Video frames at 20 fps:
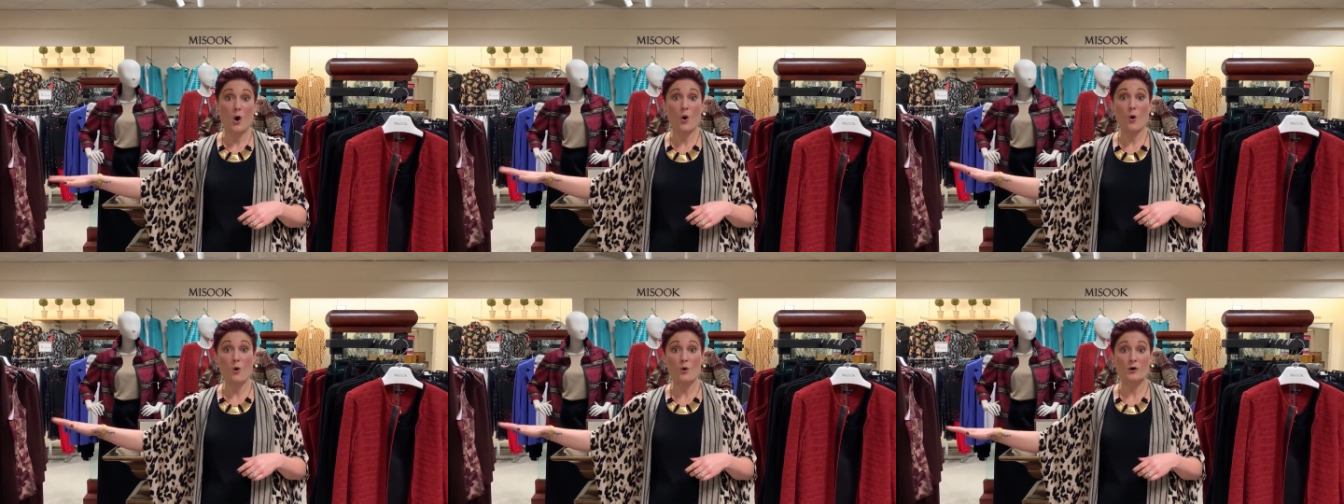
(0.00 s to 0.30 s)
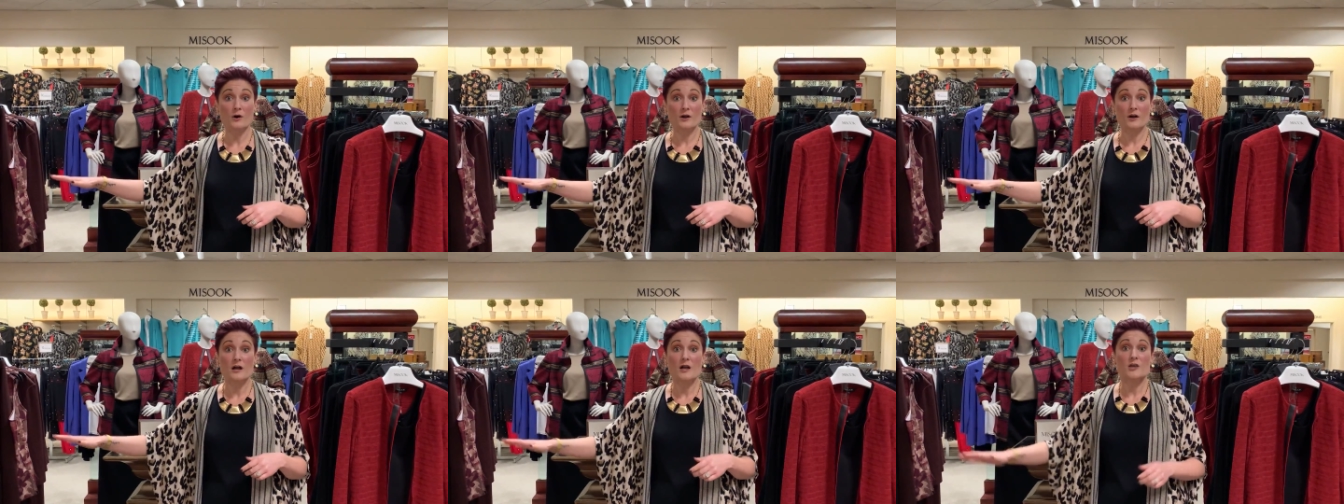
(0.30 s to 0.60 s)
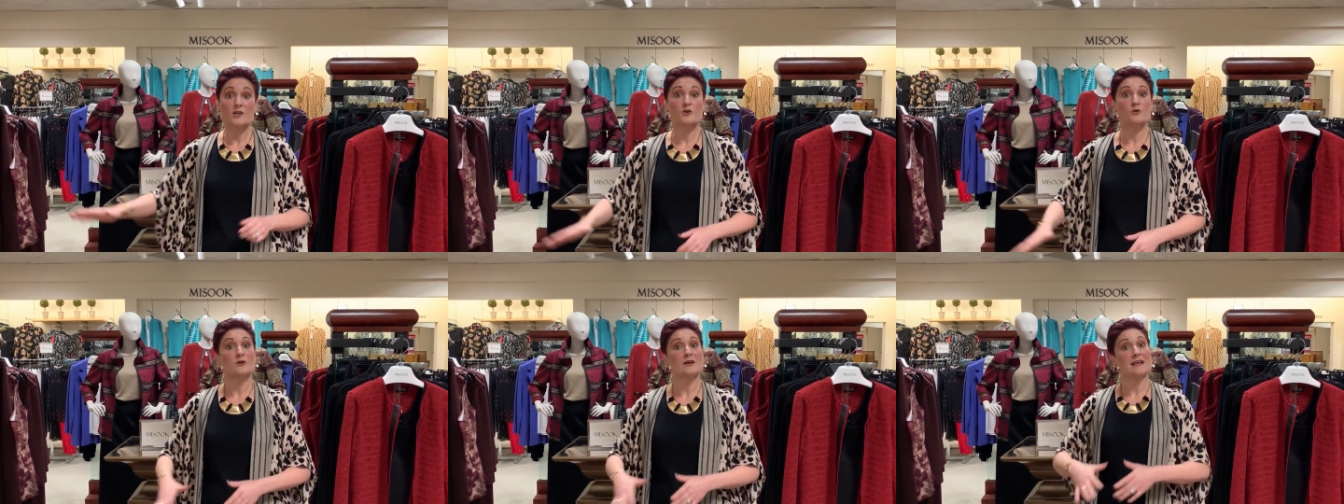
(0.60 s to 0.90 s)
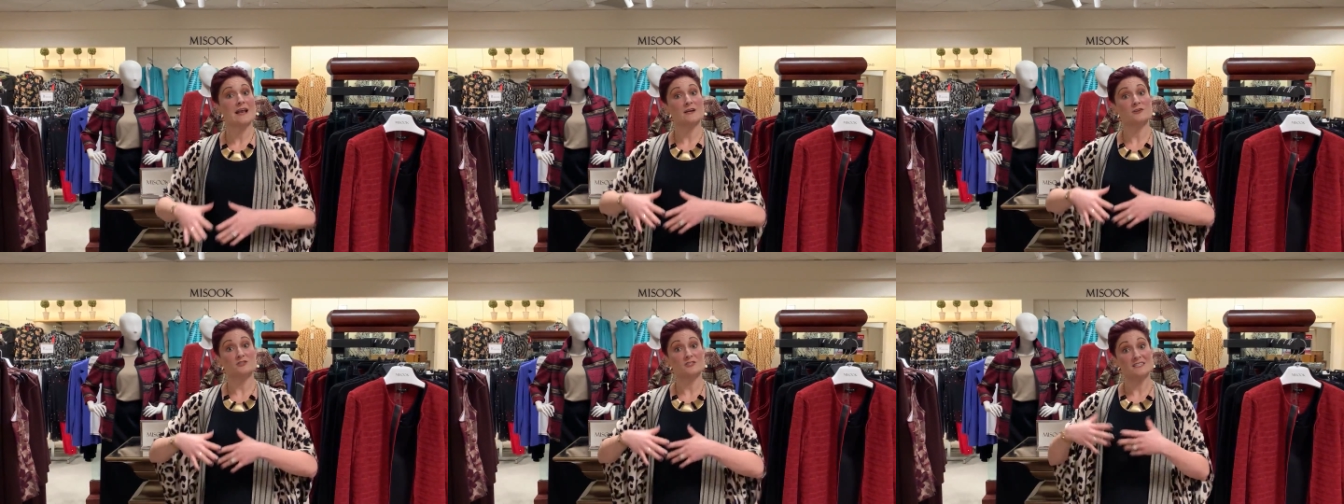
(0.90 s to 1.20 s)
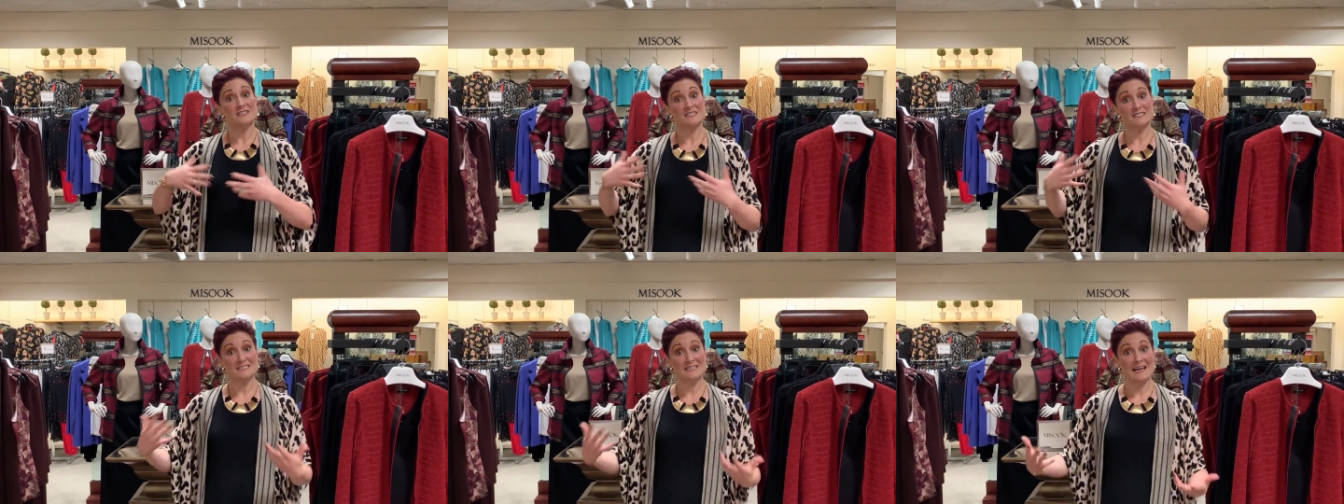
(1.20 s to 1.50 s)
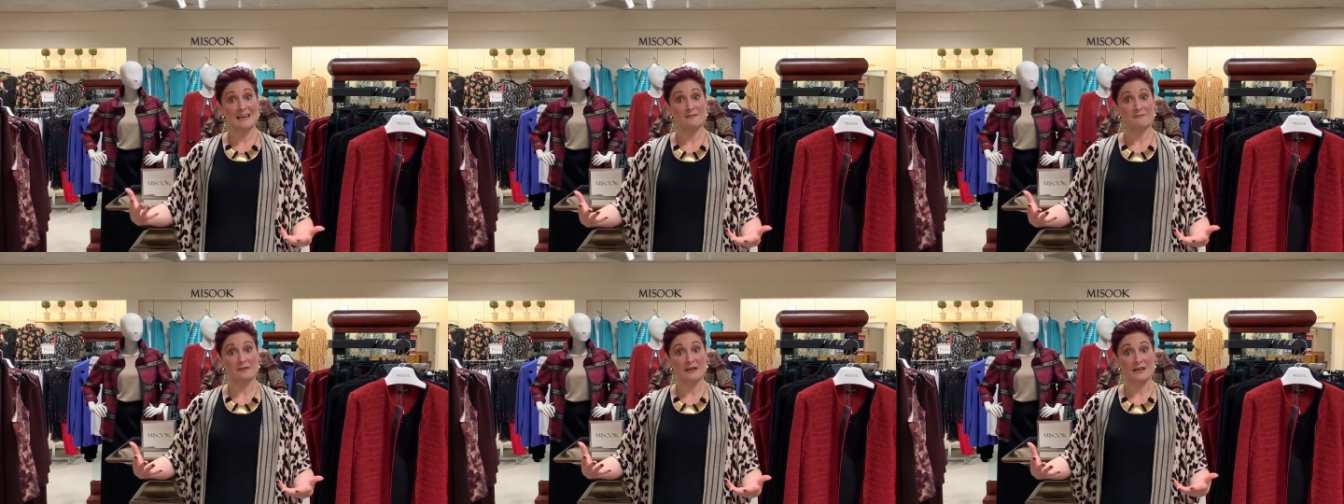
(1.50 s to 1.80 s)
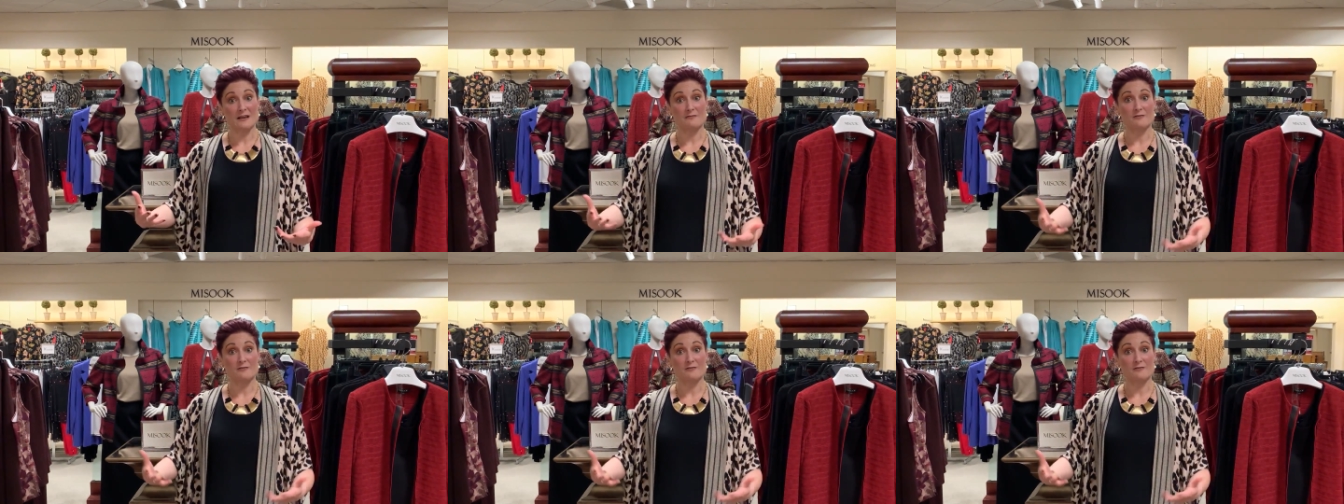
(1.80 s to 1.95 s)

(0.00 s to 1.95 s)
or you can actually save it.